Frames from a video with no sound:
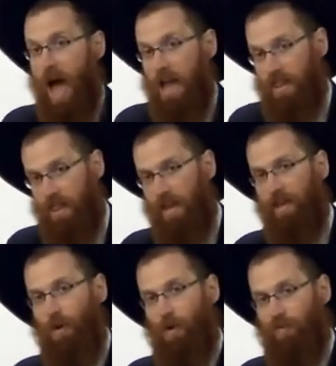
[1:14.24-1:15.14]
And
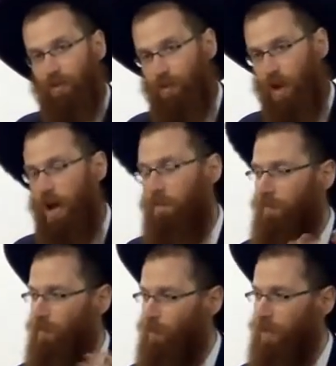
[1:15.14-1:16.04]
then over time,
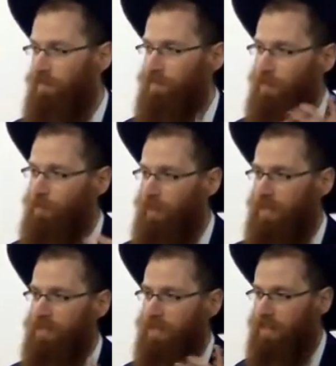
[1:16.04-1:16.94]
for whatever the
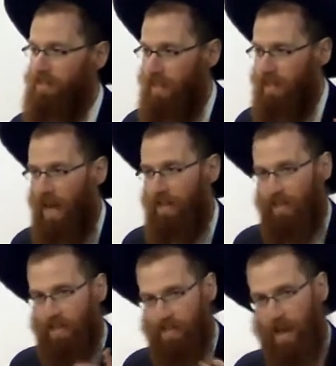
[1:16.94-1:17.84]
reason is, they
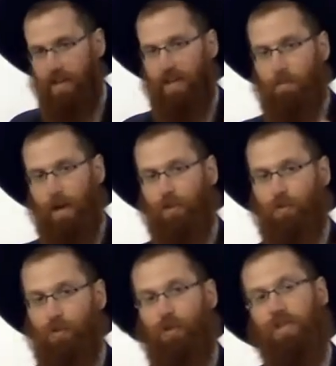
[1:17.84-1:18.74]
got excited
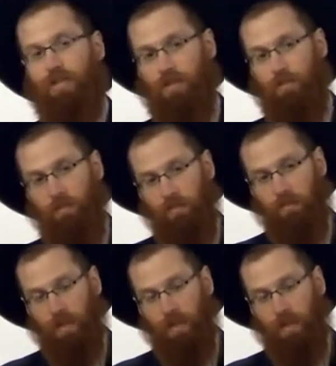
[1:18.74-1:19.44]
about Judaism.